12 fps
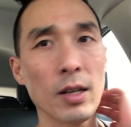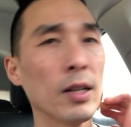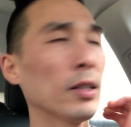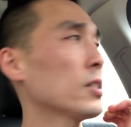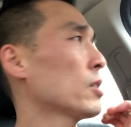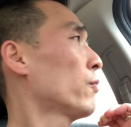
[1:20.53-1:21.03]

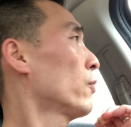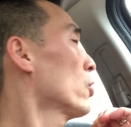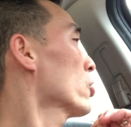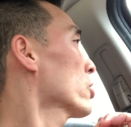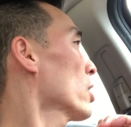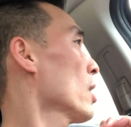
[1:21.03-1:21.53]
And that's the
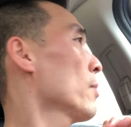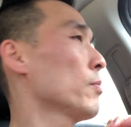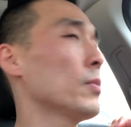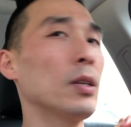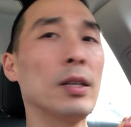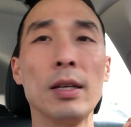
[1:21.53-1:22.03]
first time
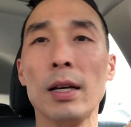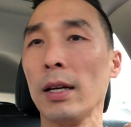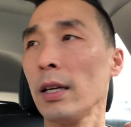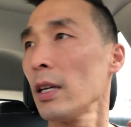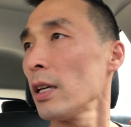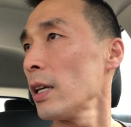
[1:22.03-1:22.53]

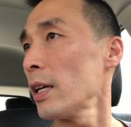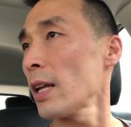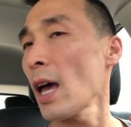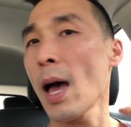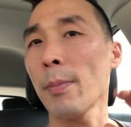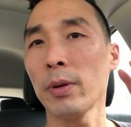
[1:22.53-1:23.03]
it
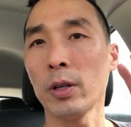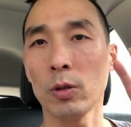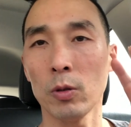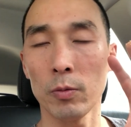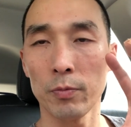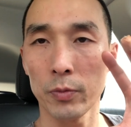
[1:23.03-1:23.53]
happened
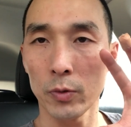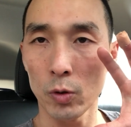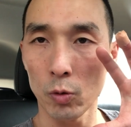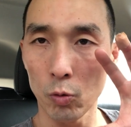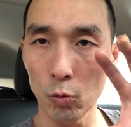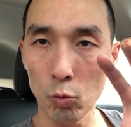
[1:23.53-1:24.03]

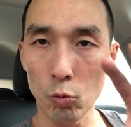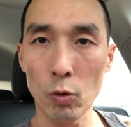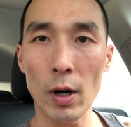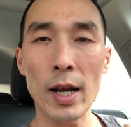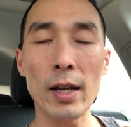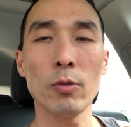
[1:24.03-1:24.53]

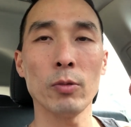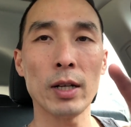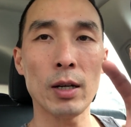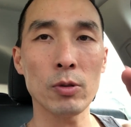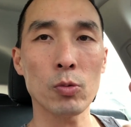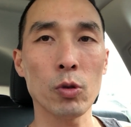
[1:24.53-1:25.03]
right when
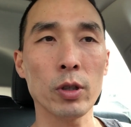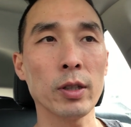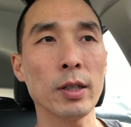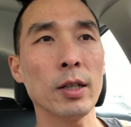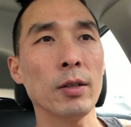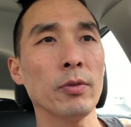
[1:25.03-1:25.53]
I was
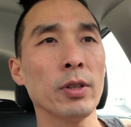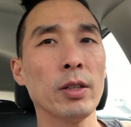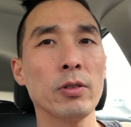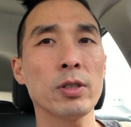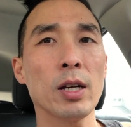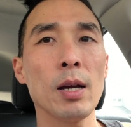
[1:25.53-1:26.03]
working out. The
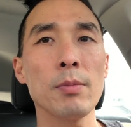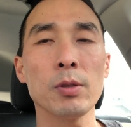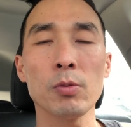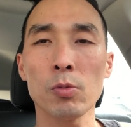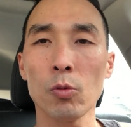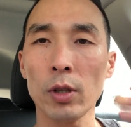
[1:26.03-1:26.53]
other times it
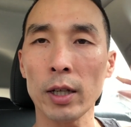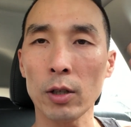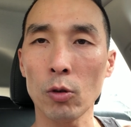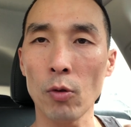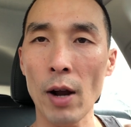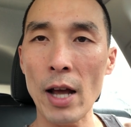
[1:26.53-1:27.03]
was more like
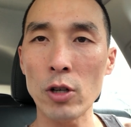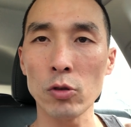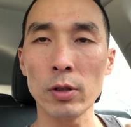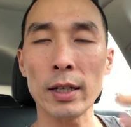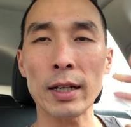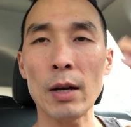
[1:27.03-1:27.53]

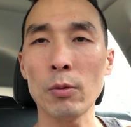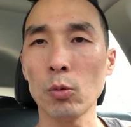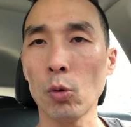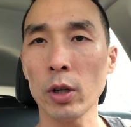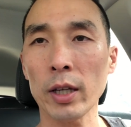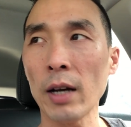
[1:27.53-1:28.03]
gradual. Like I would
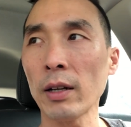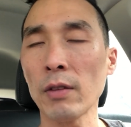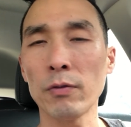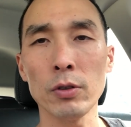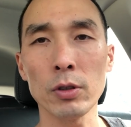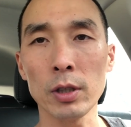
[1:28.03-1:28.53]
work out, I'd
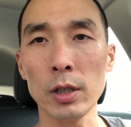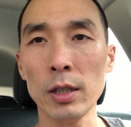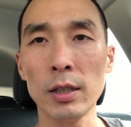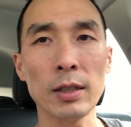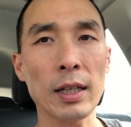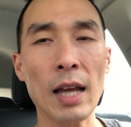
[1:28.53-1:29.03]
feel good,
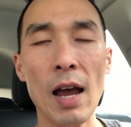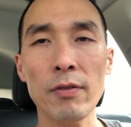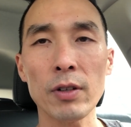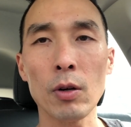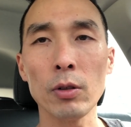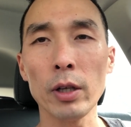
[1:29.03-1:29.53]
and like half
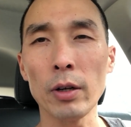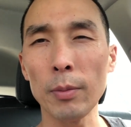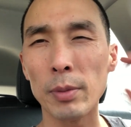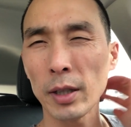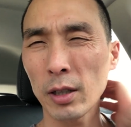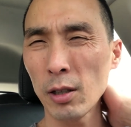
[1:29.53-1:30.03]
an hour later, I'd
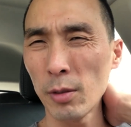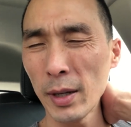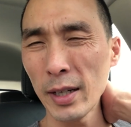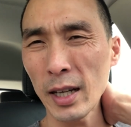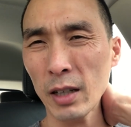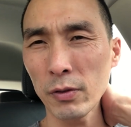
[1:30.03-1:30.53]
be like, oh, my
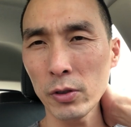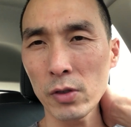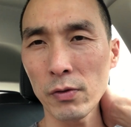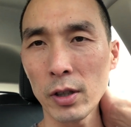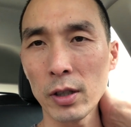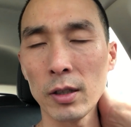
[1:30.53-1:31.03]
neck feels
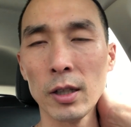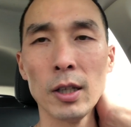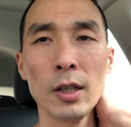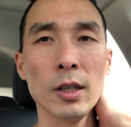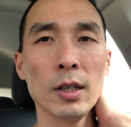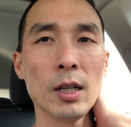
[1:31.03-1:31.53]
funny.
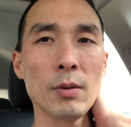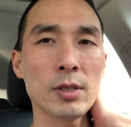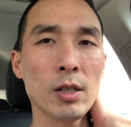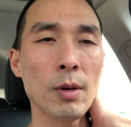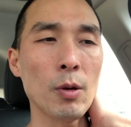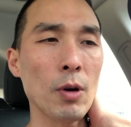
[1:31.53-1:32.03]
And I would
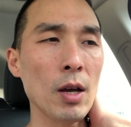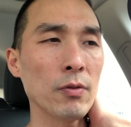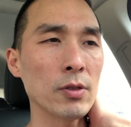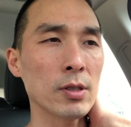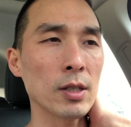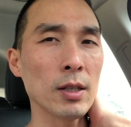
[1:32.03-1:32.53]
tell my wife
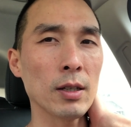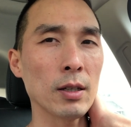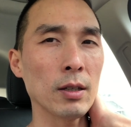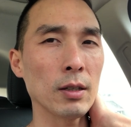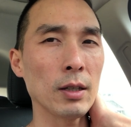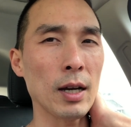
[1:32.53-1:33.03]
and say,
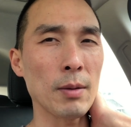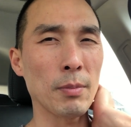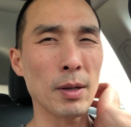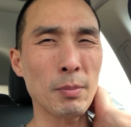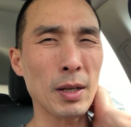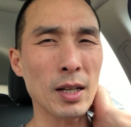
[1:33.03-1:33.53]
yeah,
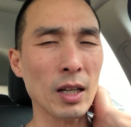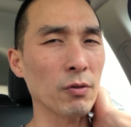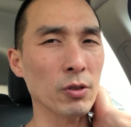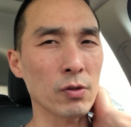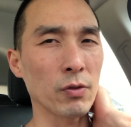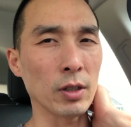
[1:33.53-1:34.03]
my, my neck
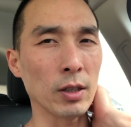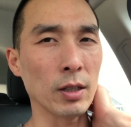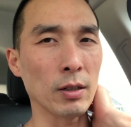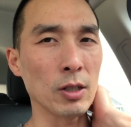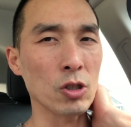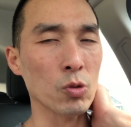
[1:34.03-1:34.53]
feels funny
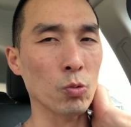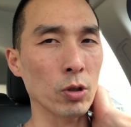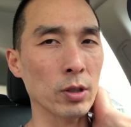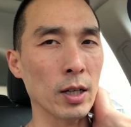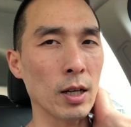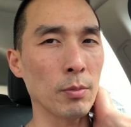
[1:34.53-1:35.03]
now. I just
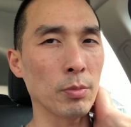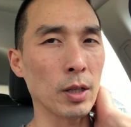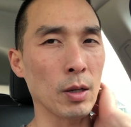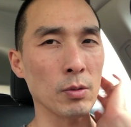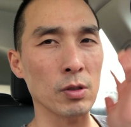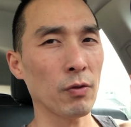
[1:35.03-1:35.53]
worked out, but
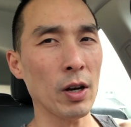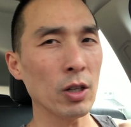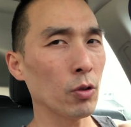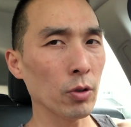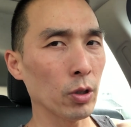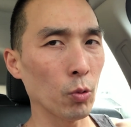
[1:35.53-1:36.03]
I was fine
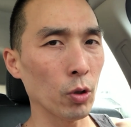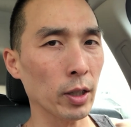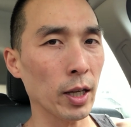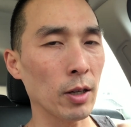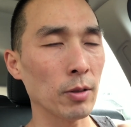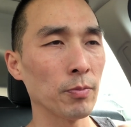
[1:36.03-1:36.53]
during the
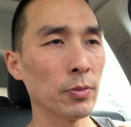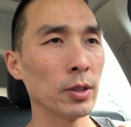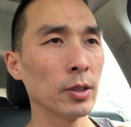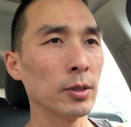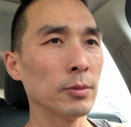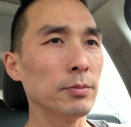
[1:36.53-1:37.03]
workout.
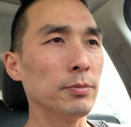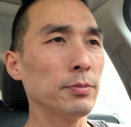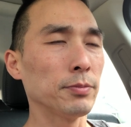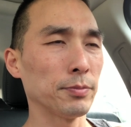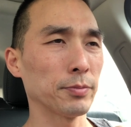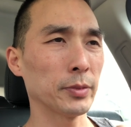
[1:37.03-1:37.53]

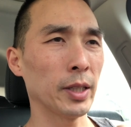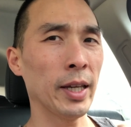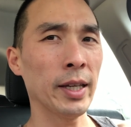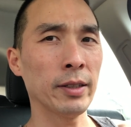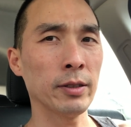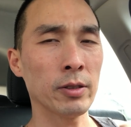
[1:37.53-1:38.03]

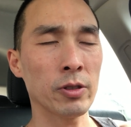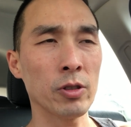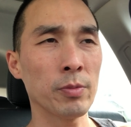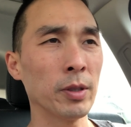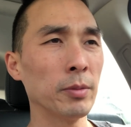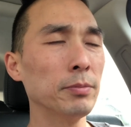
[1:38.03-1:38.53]
And, uh, excuse
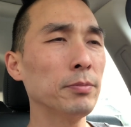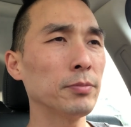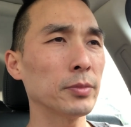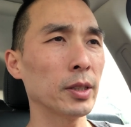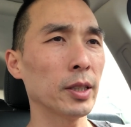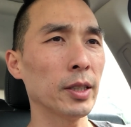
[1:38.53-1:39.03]
me,
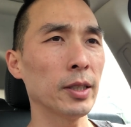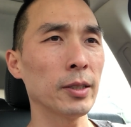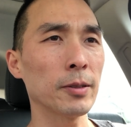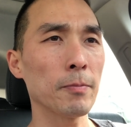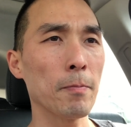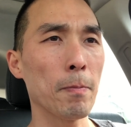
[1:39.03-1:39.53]
and